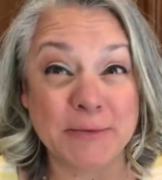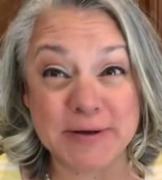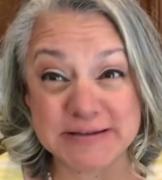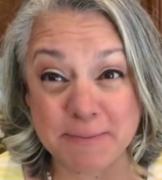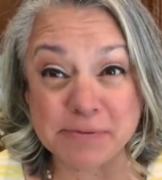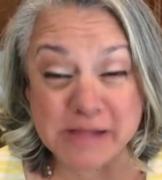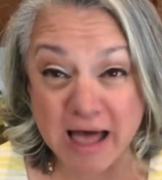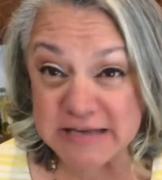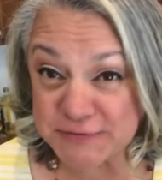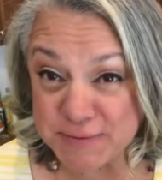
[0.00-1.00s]
it was a
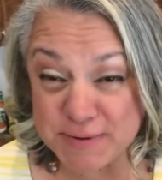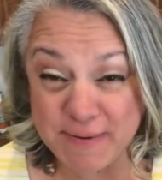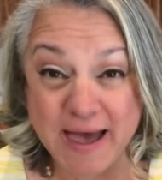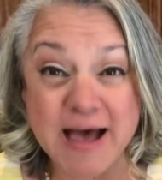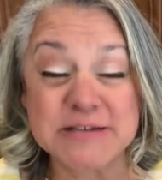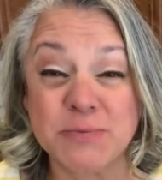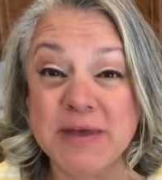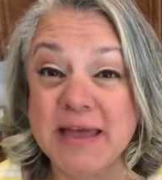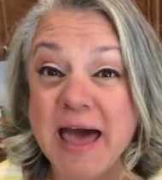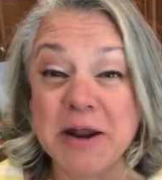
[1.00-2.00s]
blast from the past.
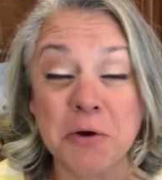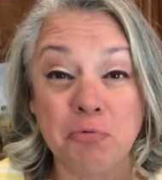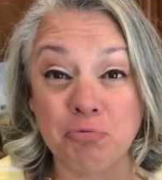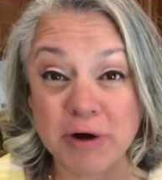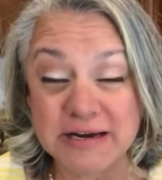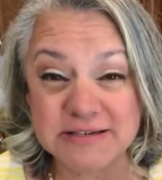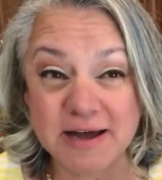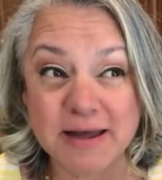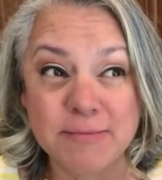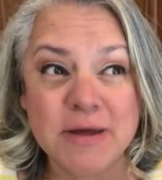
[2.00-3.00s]
We had a great
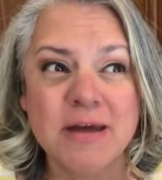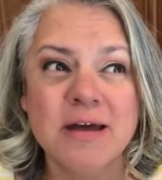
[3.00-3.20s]
time.